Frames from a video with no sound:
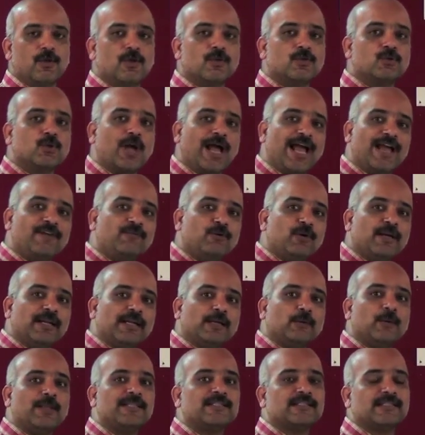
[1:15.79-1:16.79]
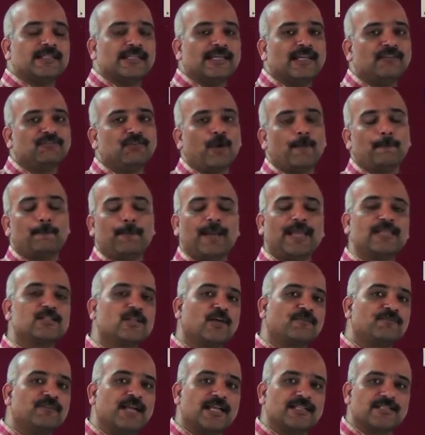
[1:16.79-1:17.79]
So I would request, if your base
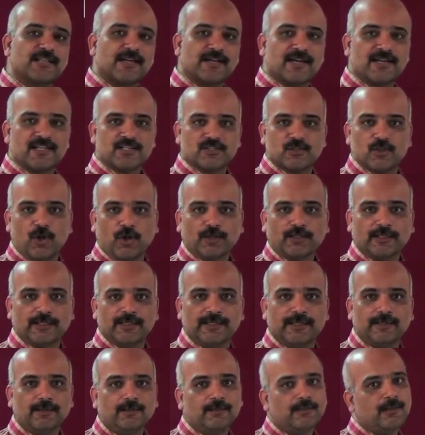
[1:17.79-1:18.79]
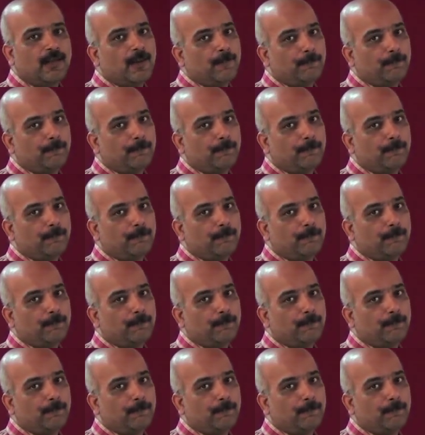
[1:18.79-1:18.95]
of 9th standard is not clear,